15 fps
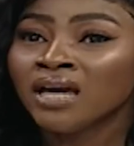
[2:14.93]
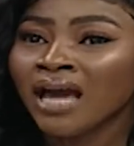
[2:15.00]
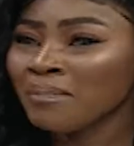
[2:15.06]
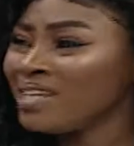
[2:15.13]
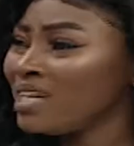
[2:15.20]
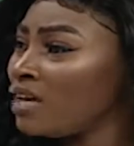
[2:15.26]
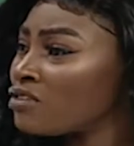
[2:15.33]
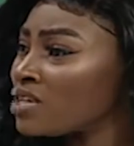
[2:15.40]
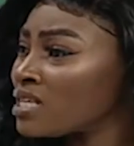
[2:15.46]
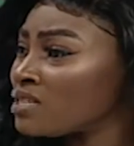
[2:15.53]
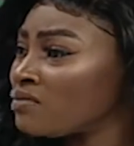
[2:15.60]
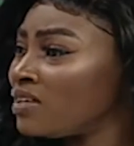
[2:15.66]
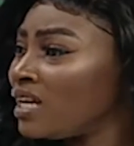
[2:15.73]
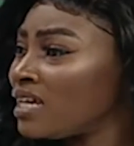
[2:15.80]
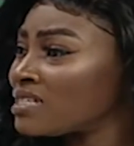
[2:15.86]
I and, mean, and, and,
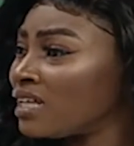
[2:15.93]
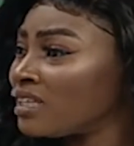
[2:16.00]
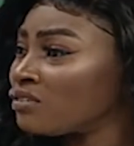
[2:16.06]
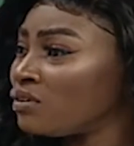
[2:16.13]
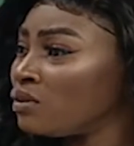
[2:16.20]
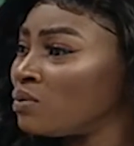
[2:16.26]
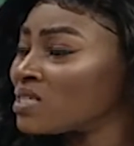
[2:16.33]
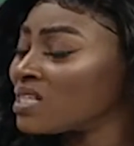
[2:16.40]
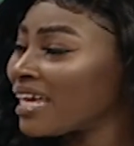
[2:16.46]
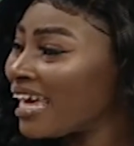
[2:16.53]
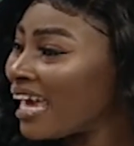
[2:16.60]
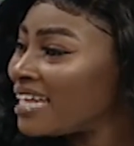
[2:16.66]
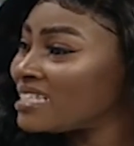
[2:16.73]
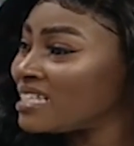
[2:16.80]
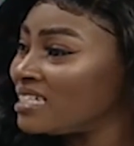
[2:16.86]
it's been less than three weeks, like
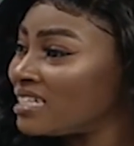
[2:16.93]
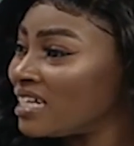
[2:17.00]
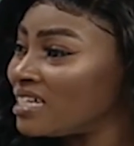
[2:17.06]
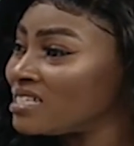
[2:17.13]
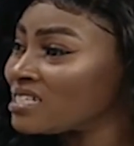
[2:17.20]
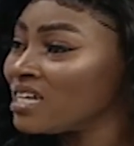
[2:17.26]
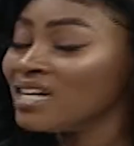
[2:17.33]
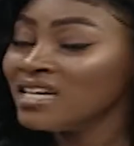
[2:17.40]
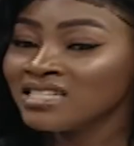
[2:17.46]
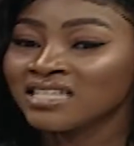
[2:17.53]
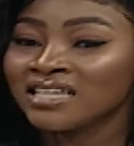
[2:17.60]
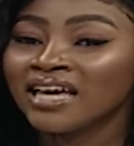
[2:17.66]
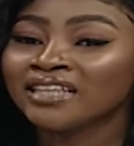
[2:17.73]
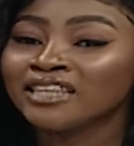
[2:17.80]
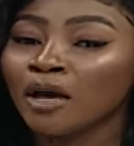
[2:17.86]
18 days yep.
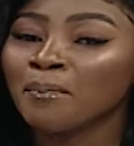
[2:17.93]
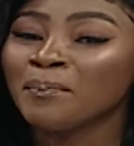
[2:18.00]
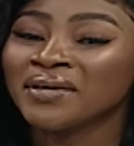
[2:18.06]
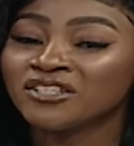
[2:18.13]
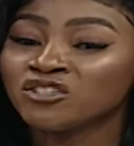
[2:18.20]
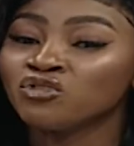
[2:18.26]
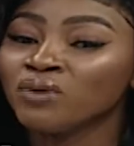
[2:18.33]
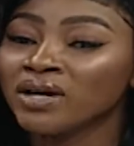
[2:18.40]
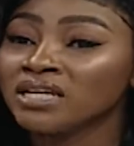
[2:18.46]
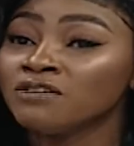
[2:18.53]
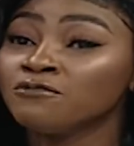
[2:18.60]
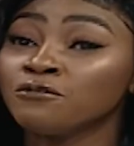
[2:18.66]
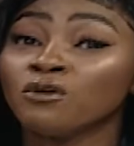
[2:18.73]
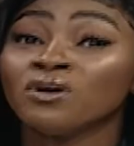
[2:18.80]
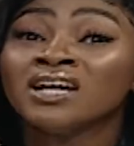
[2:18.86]
to get that pitch
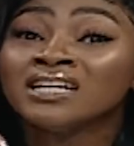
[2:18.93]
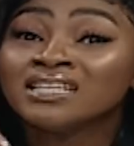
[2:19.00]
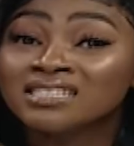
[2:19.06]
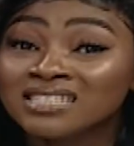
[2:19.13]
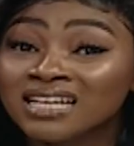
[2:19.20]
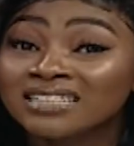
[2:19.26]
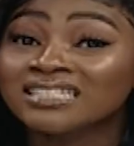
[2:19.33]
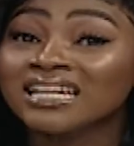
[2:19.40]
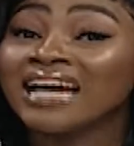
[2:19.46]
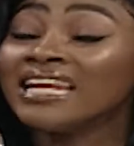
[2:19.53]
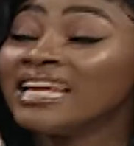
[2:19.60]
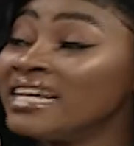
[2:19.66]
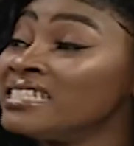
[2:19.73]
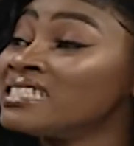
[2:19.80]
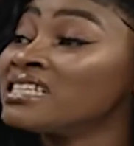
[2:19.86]
ready for such
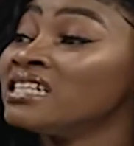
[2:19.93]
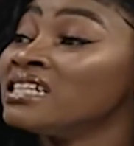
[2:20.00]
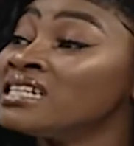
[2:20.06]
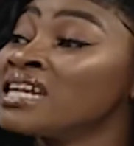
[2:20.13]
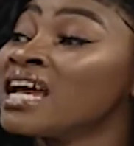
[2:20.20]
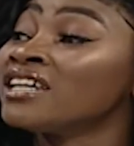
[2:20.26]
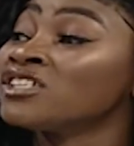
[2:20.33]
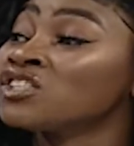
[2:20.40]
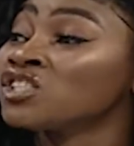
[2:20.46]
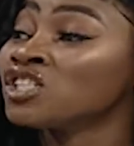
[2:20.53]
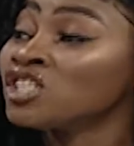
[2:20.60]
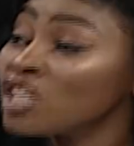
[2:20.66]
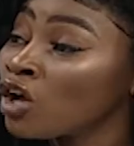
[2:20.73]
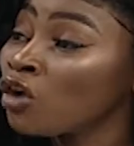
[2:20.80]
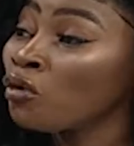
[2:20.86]
an
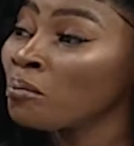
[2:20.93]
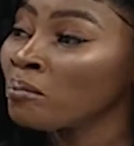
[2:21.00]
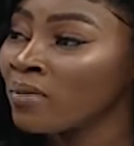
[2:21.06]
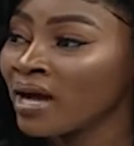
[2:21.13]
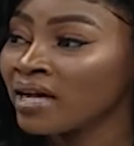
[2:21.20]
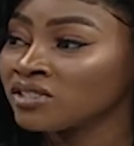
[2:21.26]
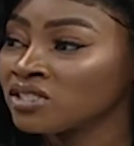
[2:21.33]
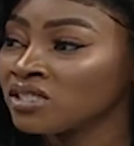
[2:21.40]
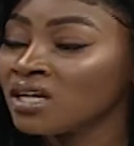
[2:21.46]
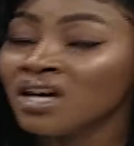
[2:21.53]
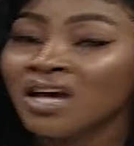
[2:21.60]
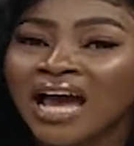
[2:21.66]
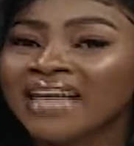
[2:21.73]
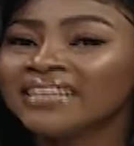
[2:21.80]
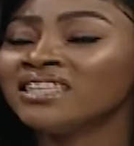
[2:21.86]
international match. Yeah.
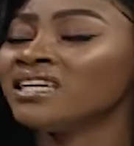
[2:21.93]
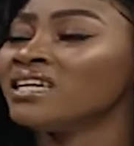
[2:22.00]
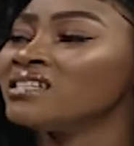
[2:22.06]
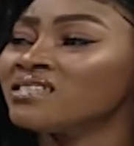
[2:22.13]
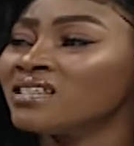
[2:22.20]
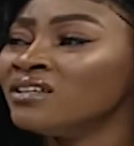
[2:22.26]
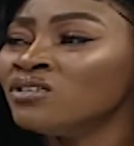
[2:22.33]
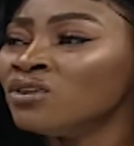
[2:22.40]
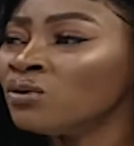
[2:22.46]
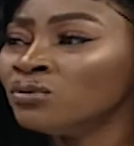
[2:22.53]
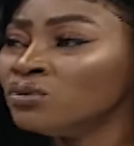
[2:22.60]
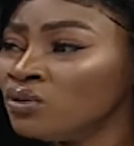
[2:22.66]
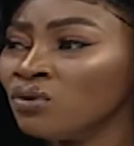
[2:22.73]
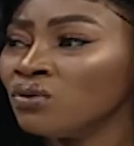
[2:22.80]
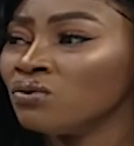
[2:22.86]
I think it's a
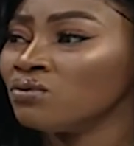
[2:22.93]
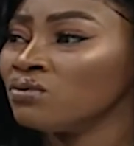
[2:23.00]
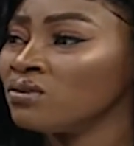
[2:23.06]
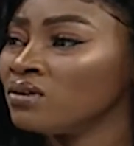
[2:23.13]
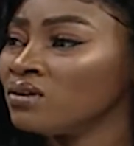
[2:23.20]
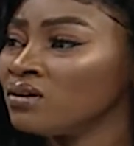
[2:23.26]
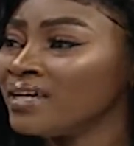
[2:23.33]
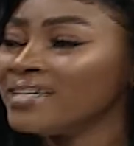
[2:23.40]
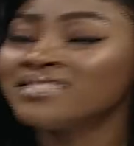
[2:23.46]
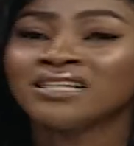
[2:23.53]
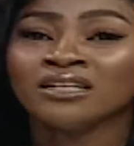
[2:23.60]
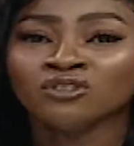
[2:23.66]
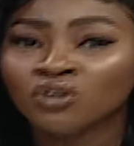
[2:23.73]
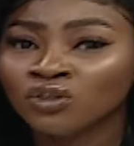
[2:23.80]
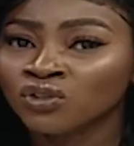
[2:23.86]
no-no. Yeah. It's
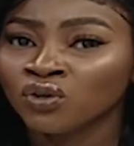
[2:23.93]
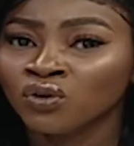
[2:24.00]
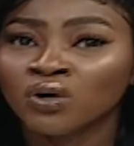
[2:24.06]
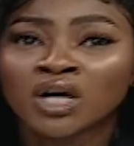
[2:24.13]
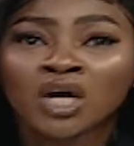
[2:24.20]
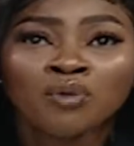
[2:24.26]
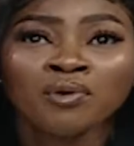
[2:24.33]
a no-no.